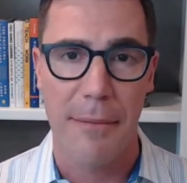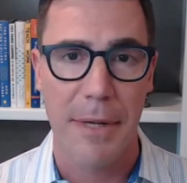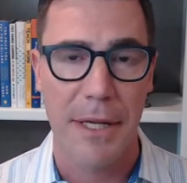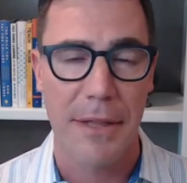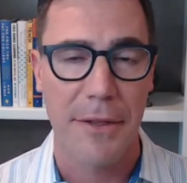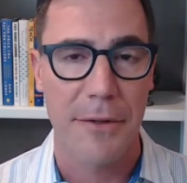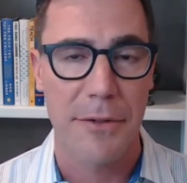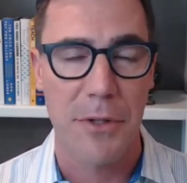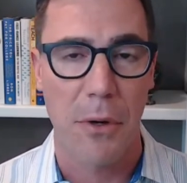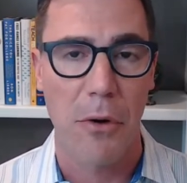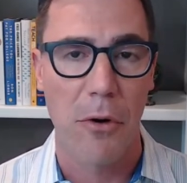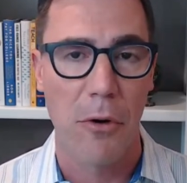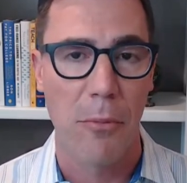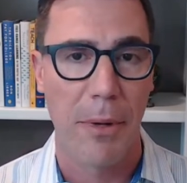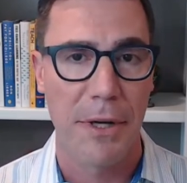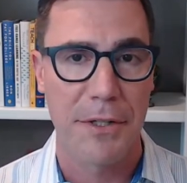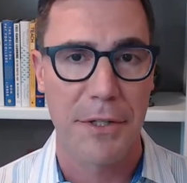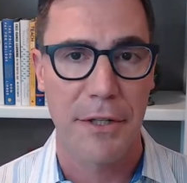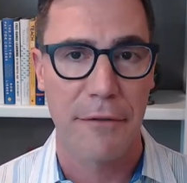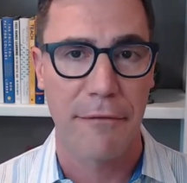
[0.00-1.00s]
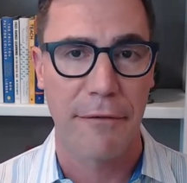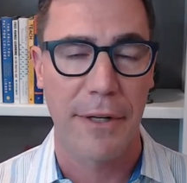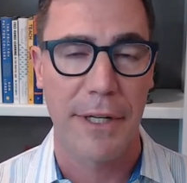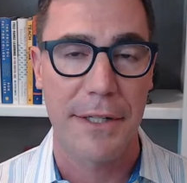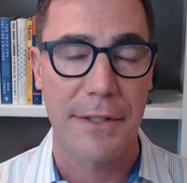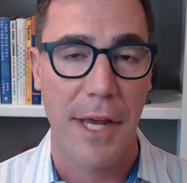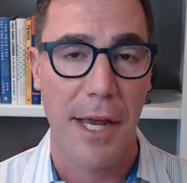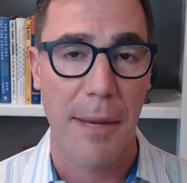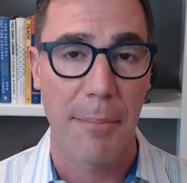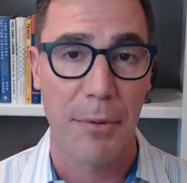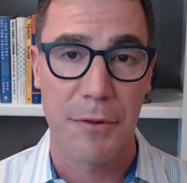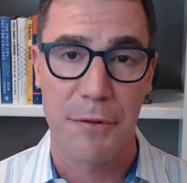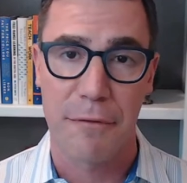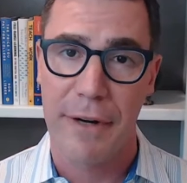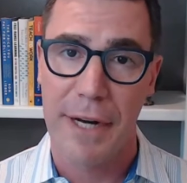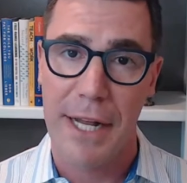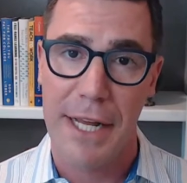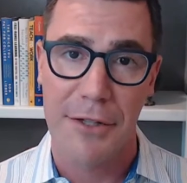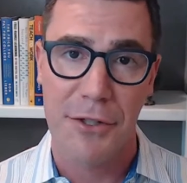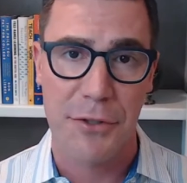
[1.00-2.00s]
I mean, there's a whole bunch of different examples,
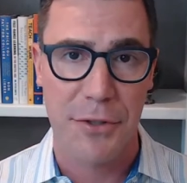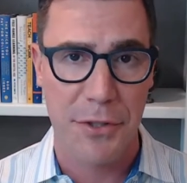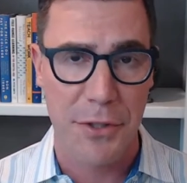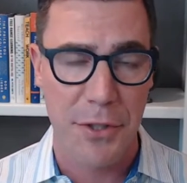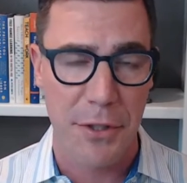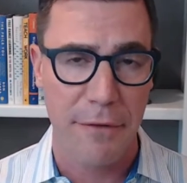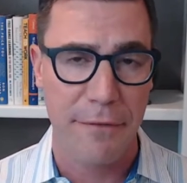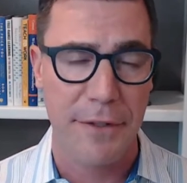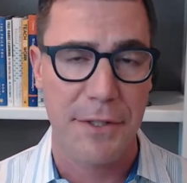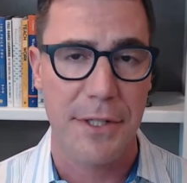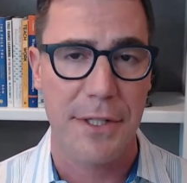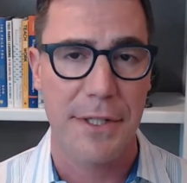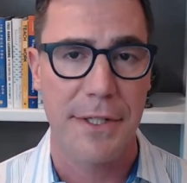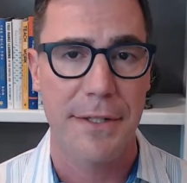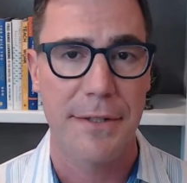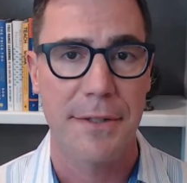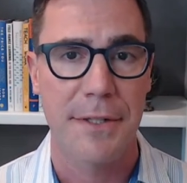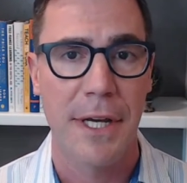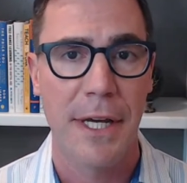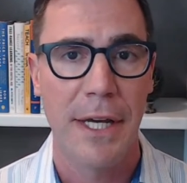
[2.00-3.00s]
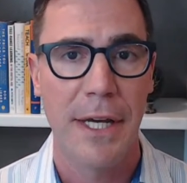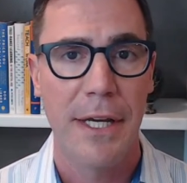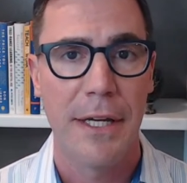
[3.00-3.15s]
financial services